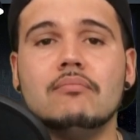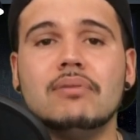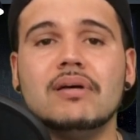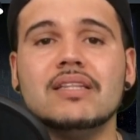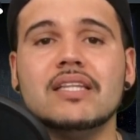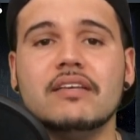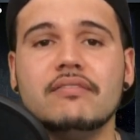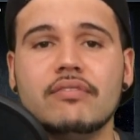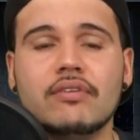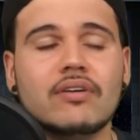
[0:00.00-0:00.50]

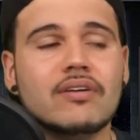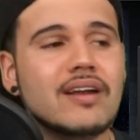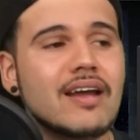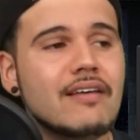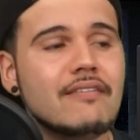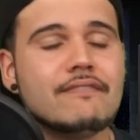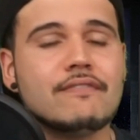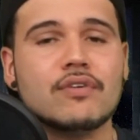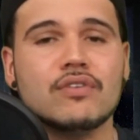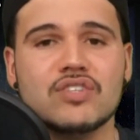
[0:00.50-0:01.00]
Believe it or
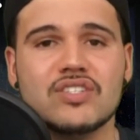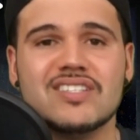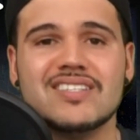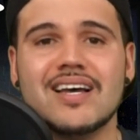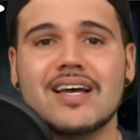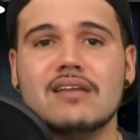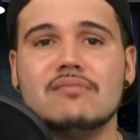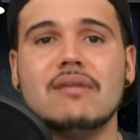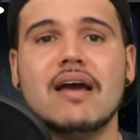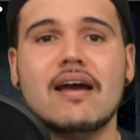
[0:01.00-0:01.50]
not, first
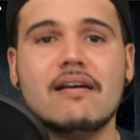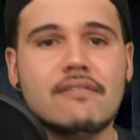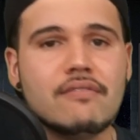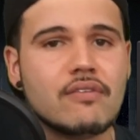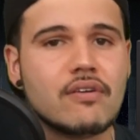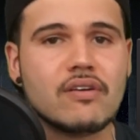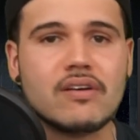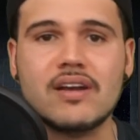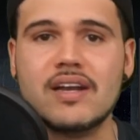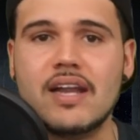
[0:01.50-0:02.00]
time
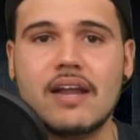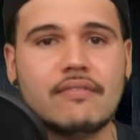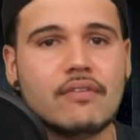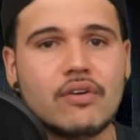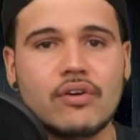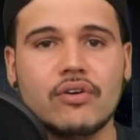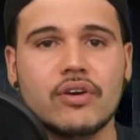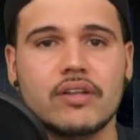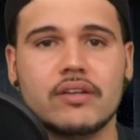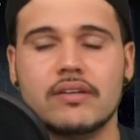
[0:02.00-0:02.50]
ever.
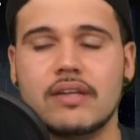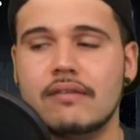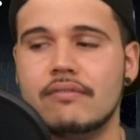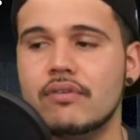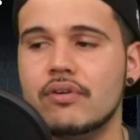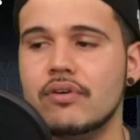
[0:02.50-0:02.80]
Never heard it.